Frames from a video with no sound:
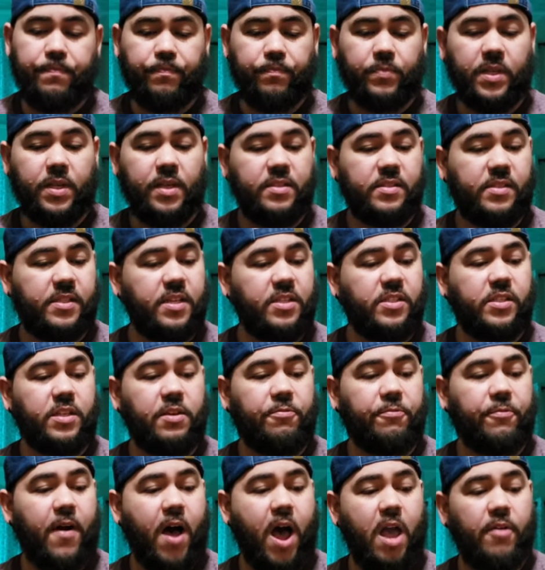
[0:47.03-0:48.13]

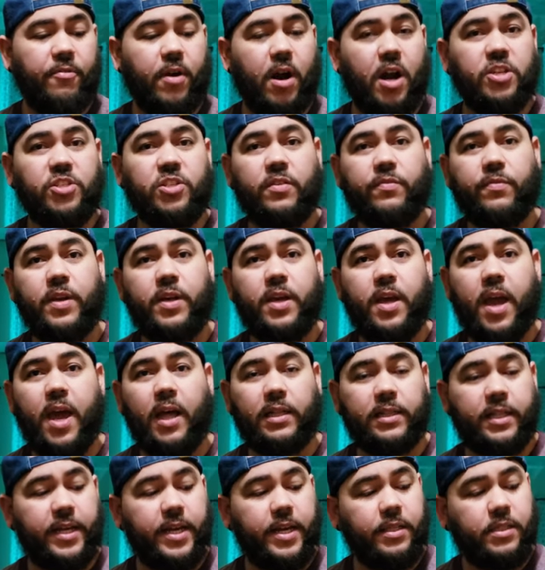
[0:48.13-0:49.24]
M65 RGB
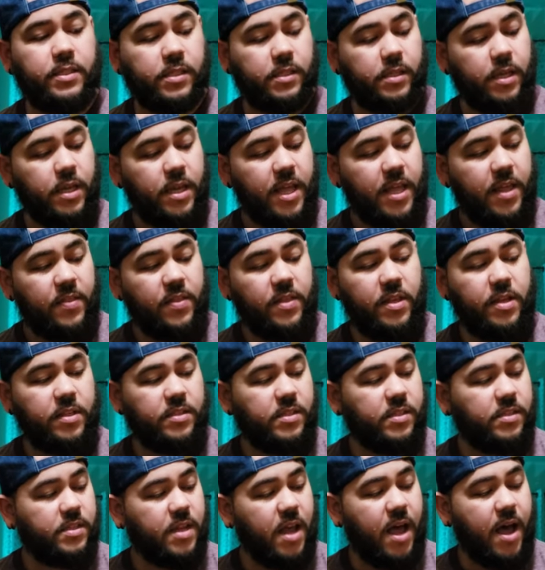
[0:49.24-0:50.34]
Elite. This
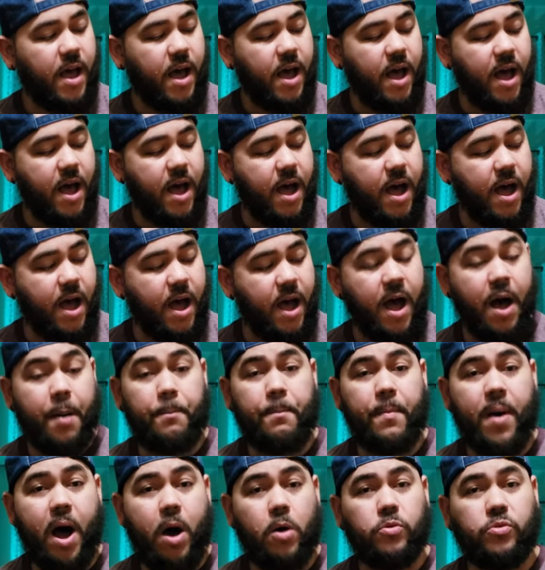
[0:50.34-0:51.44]
is a, a, a
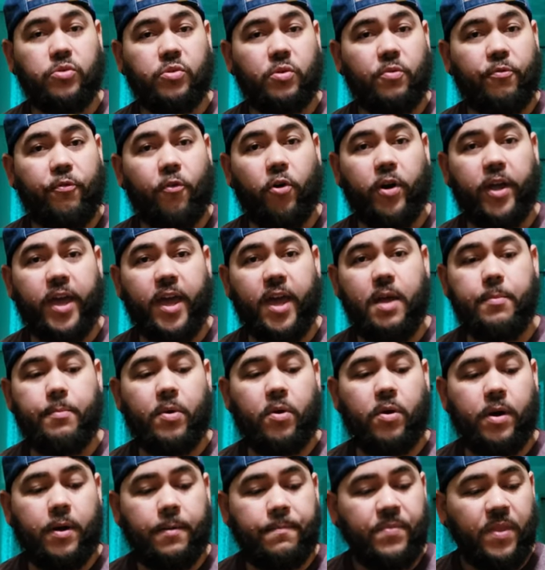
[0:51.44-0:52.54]
mouse for
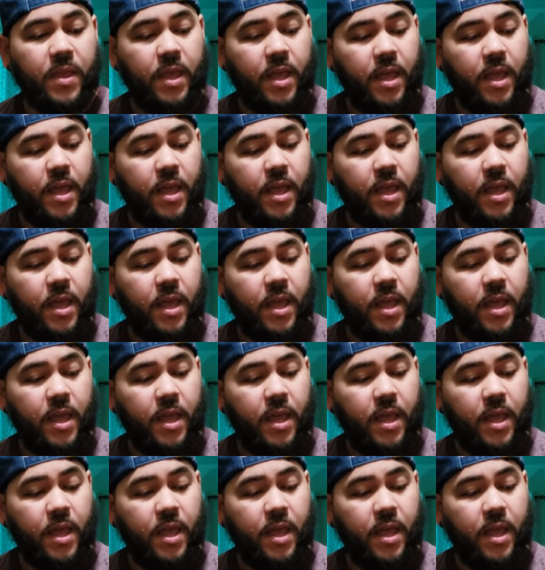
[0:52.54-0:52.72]
gamer.